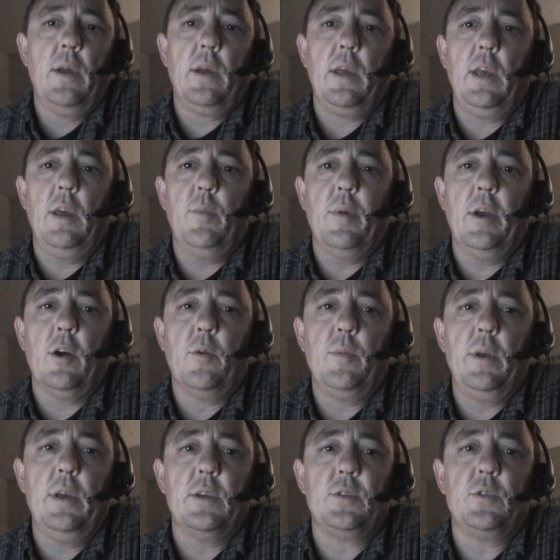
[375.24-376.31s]
email
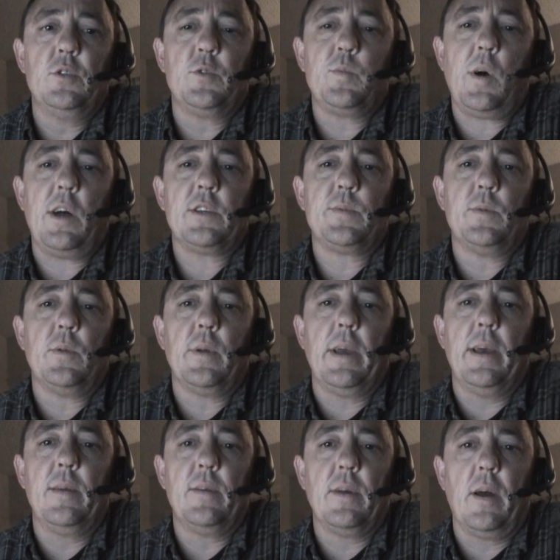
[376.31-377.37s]
me as soon as possible,
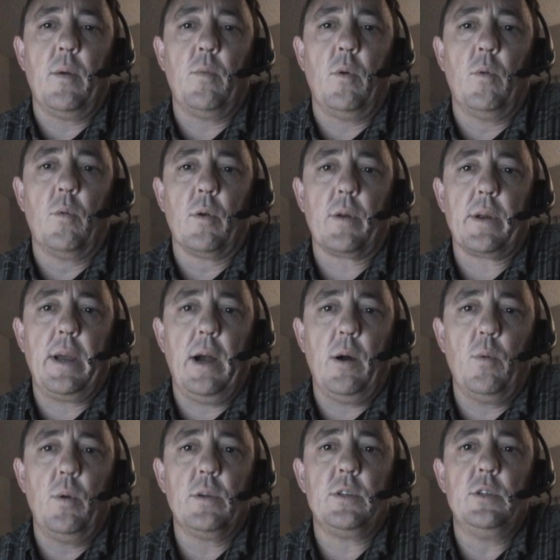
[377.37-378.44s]
and we'll work out
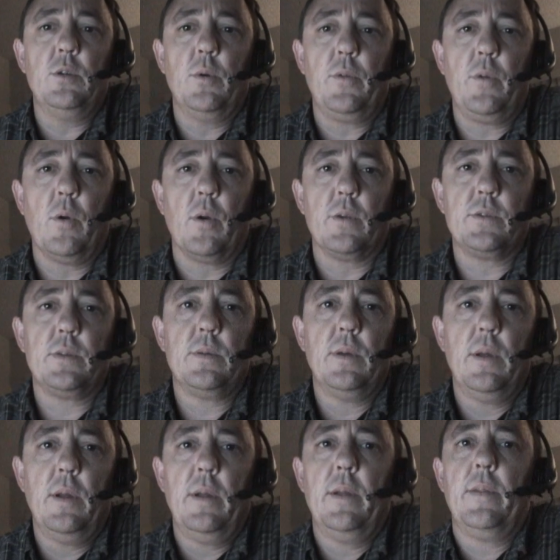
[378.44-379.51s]
what to do with yours.
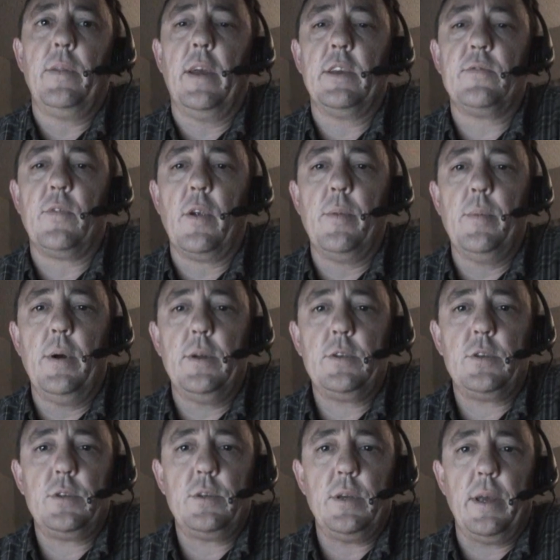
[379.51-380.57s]
Thanks very
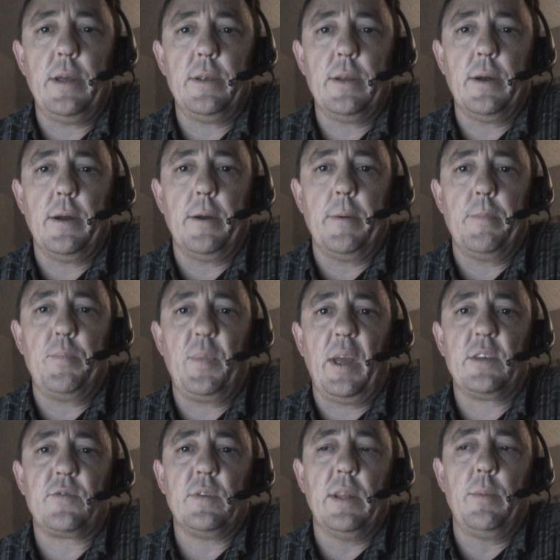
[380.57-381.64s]
much, and
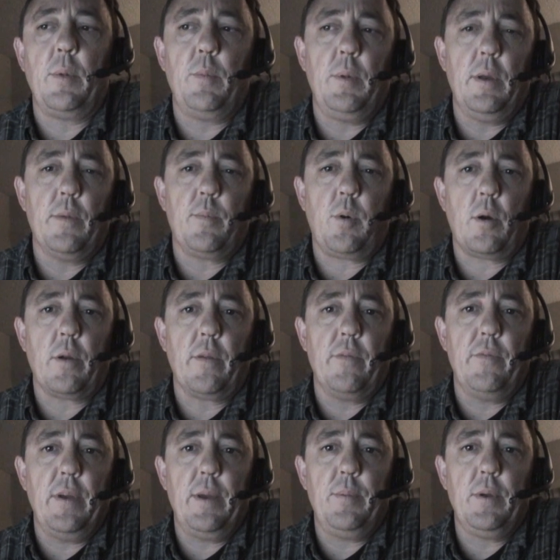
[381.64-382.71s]
thanks for letting me be a part of the
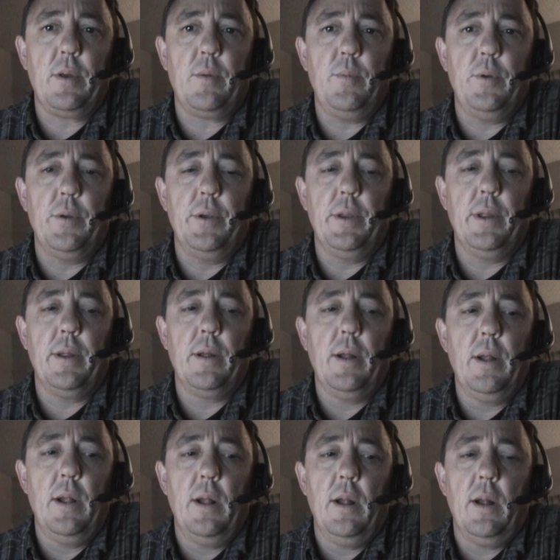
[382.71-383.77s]
vaping community.
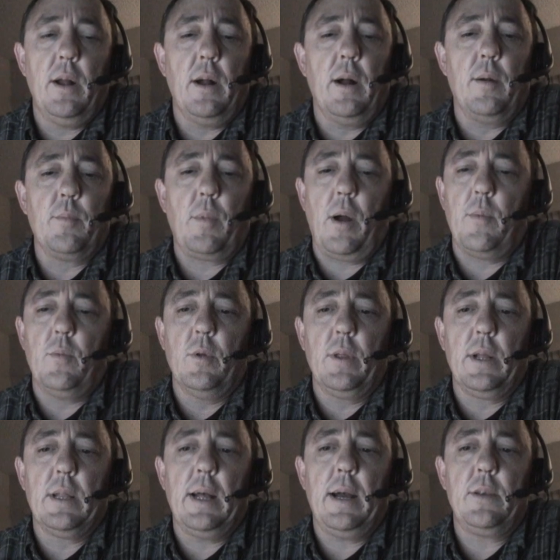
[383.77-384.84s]
I'm really
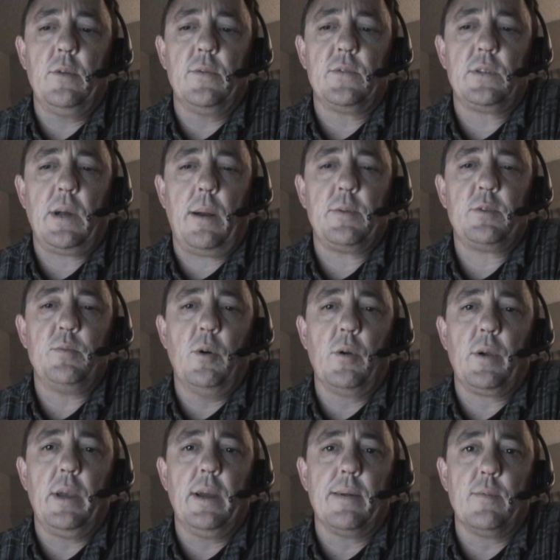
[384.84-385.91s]
glad to have stopped
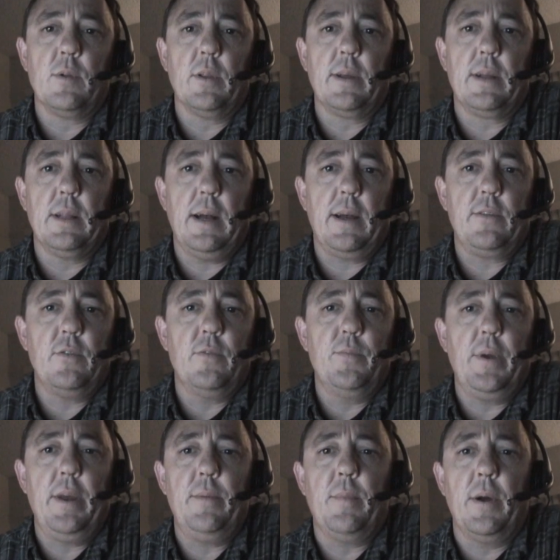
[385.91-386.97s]
smoking. I'm really glad to have
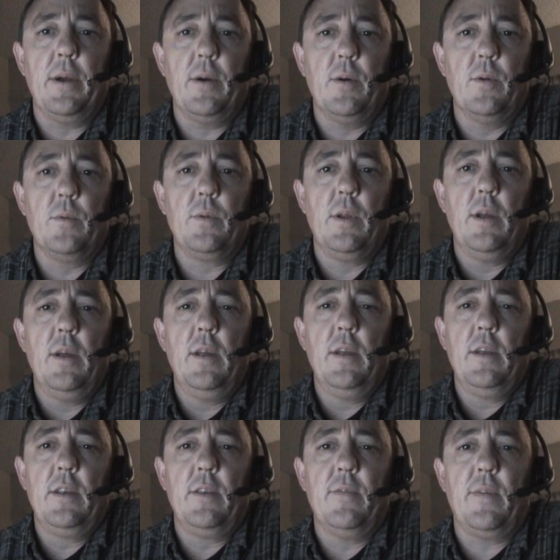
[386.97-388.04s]
made my own
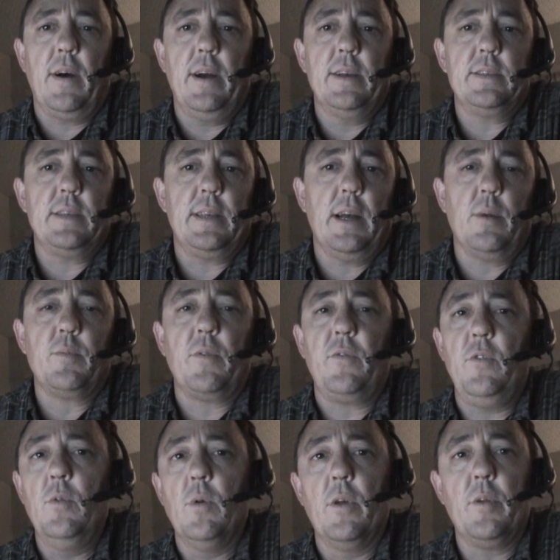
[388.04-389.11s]
device and helped a
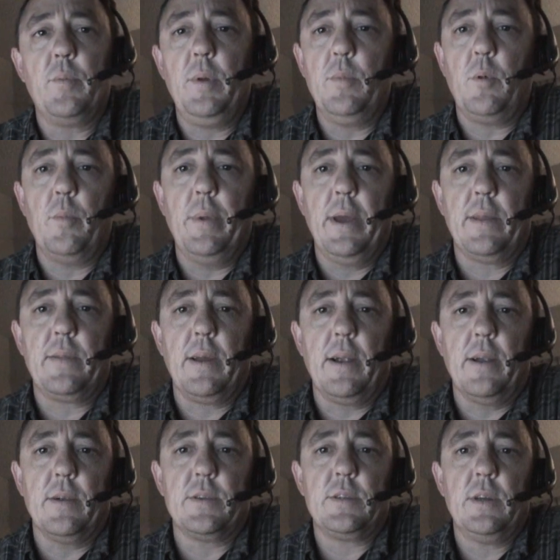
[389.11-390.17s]
few other people make
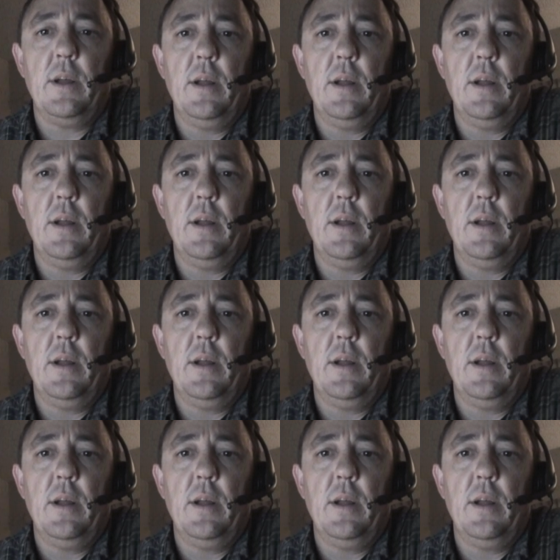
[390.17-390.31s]
theirs.